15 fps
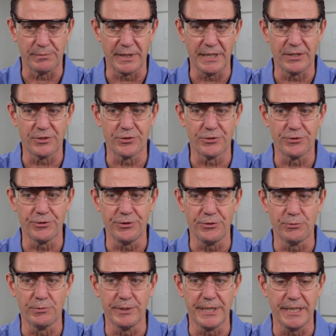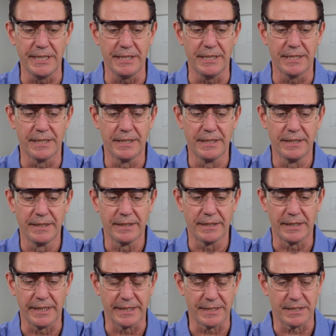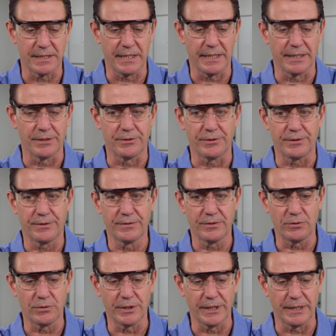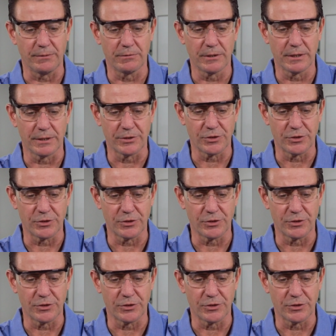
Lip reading: Make sure you read that standard. Okay, we're going to